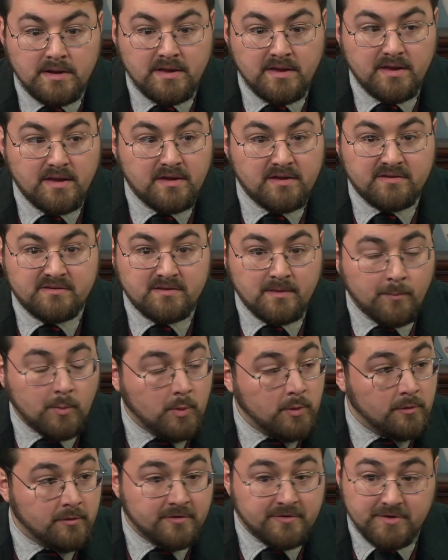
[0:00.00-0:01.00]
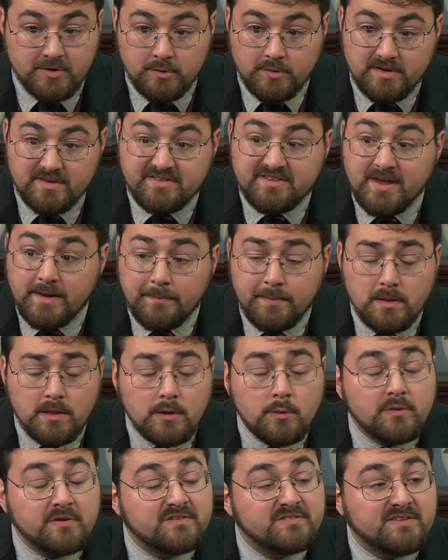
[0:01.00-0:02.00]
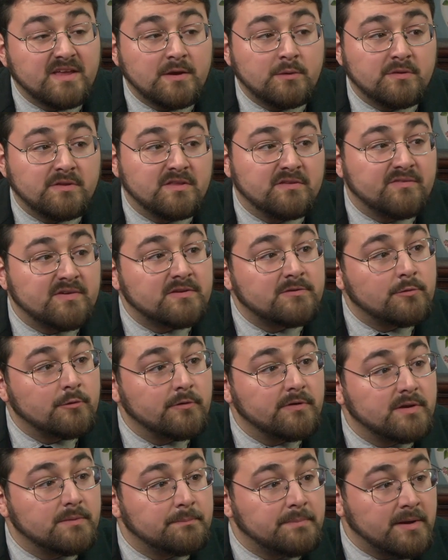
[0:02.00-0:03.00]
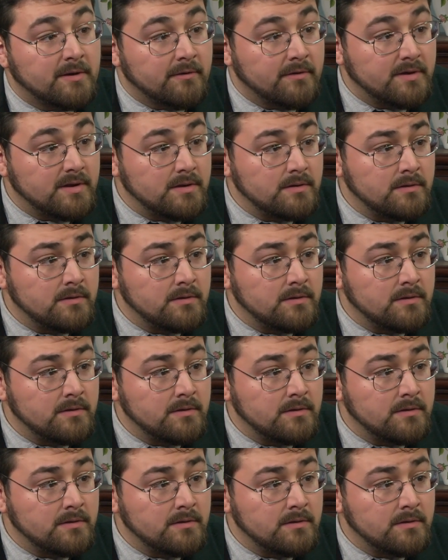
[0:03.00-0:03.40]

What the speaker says: exhibit we were doing. Typically, we stay within the Victorian period.